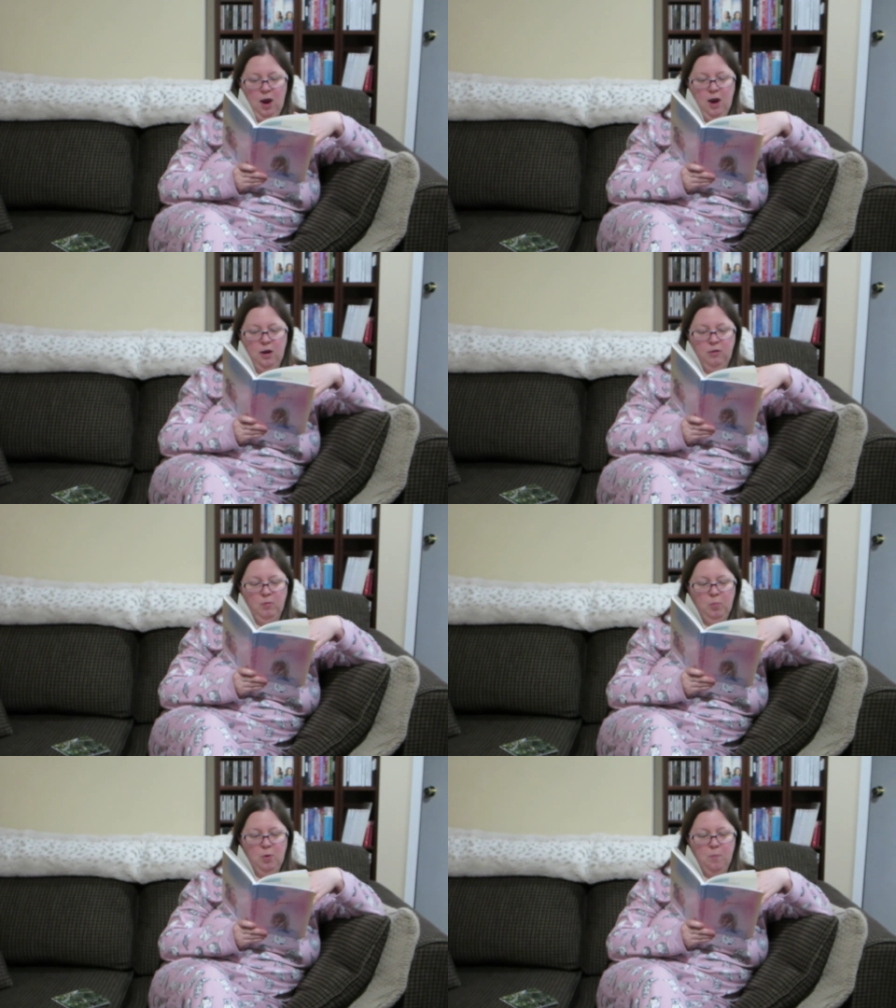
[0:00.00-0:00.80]
and it's
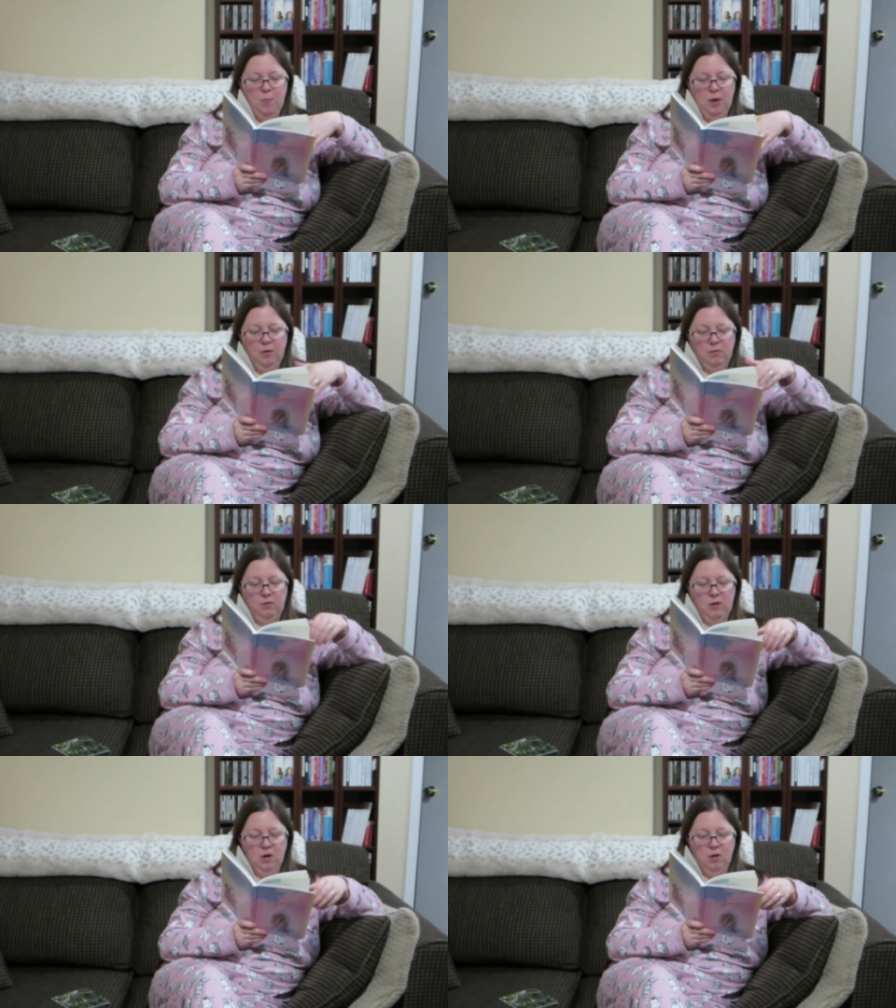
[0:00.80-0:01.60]
about being
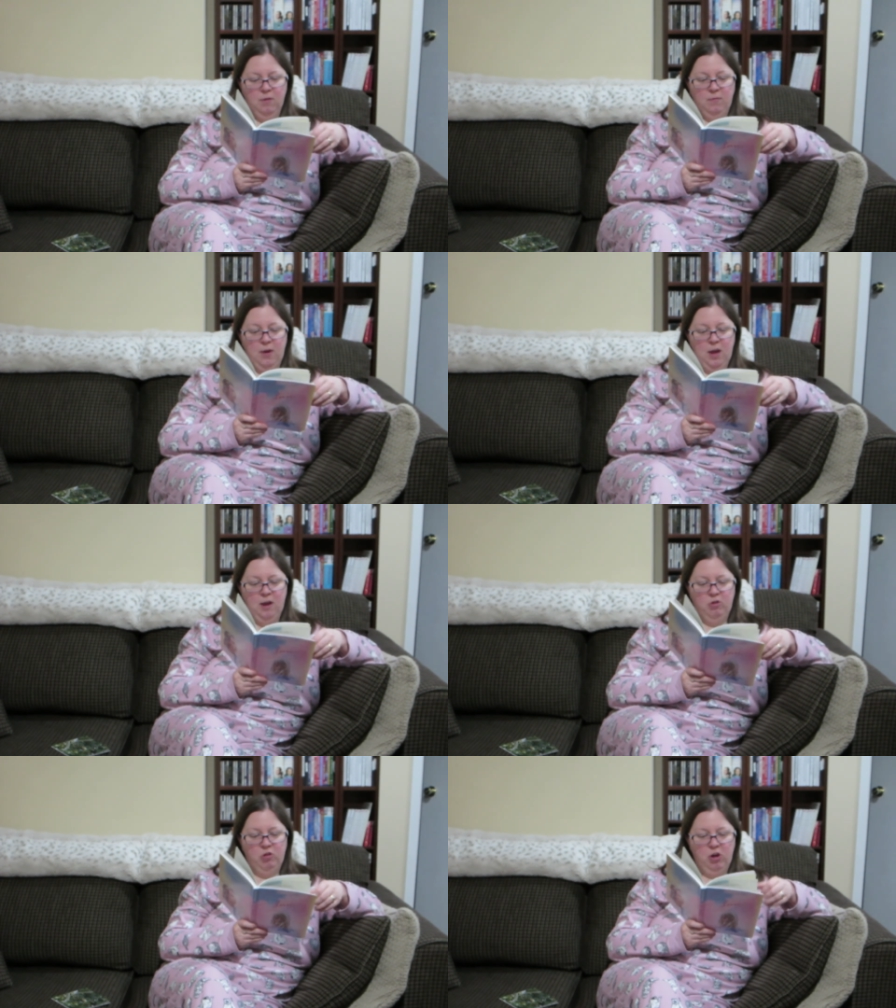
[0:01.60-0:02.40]
scared of
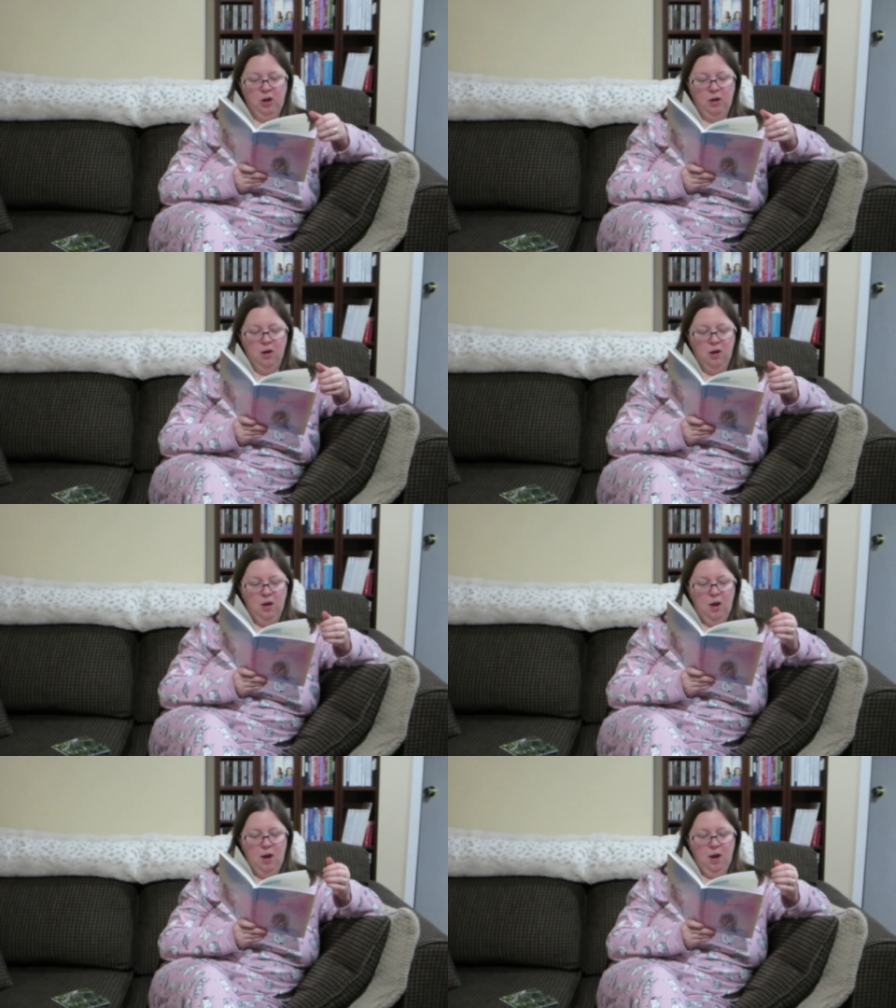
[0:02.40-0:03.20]
aging
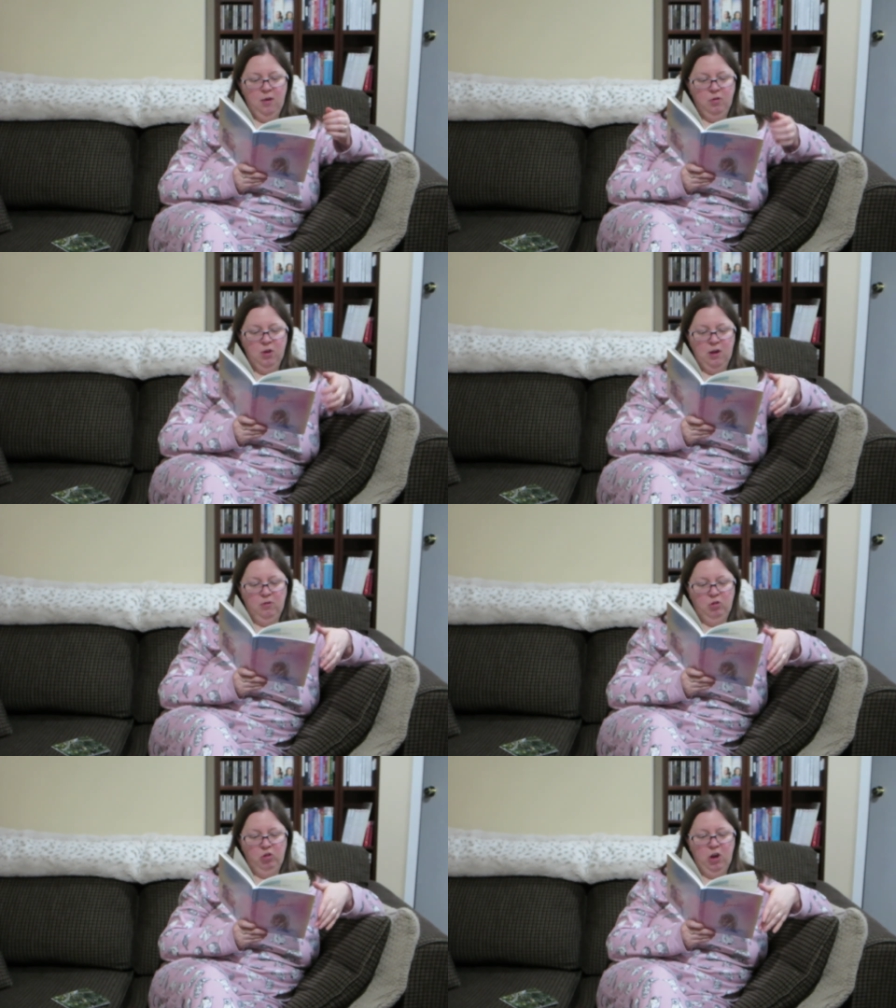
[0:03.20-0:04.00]
and
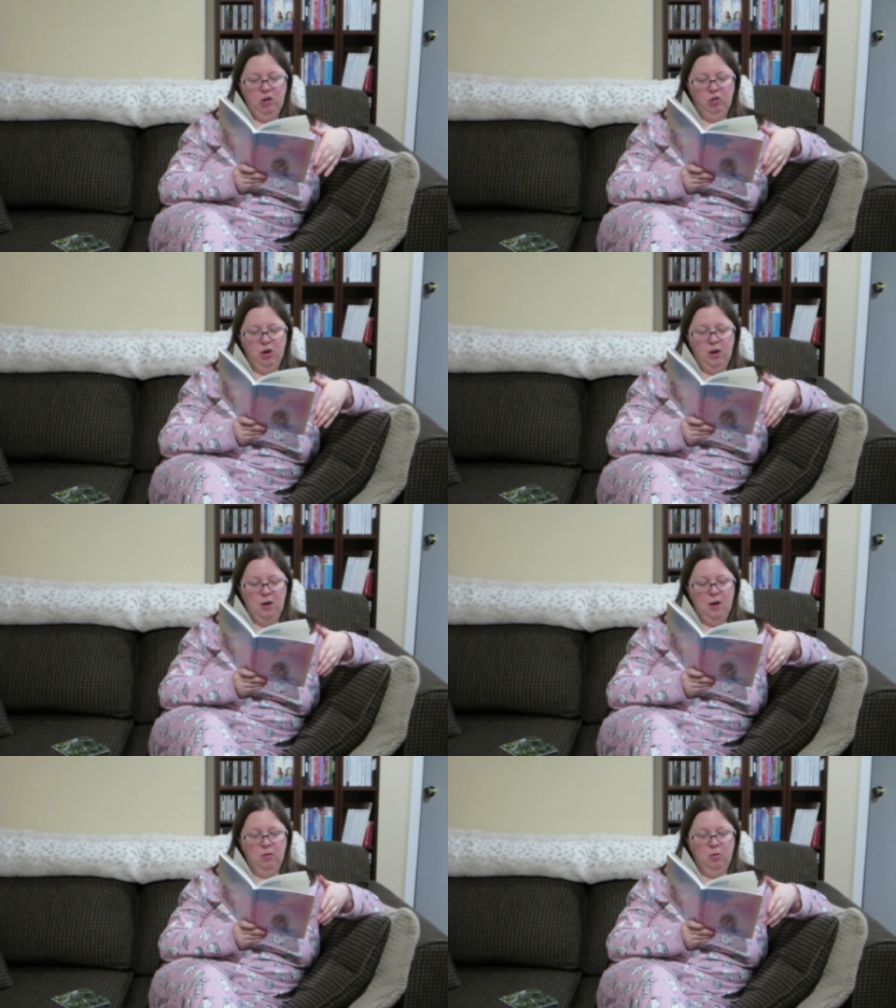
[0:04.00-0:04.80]
things
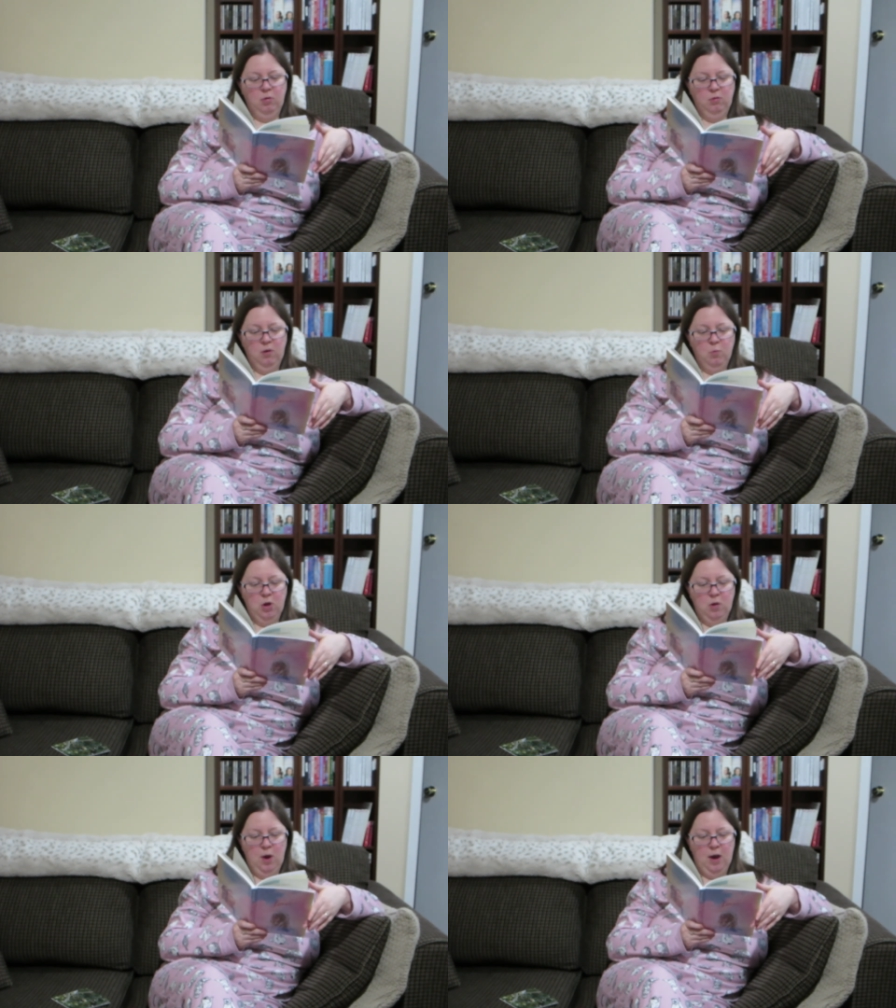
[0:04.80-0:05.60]
changing and losing
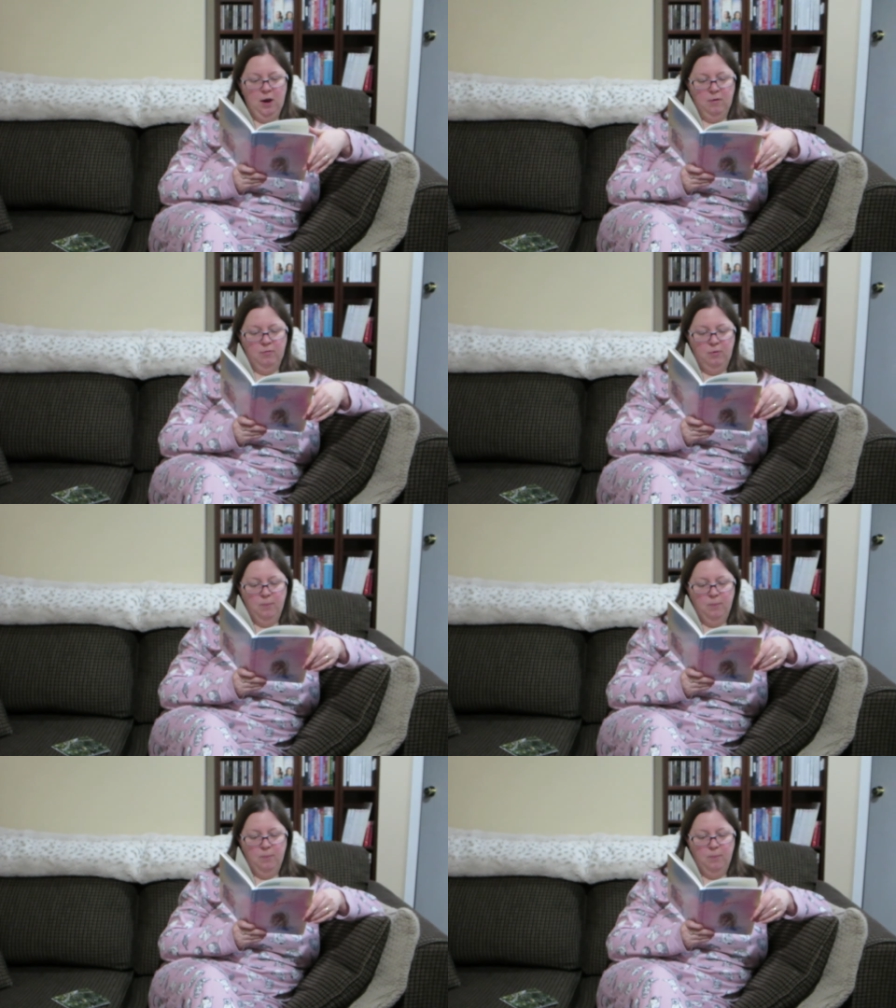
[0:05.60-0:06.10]
what you have.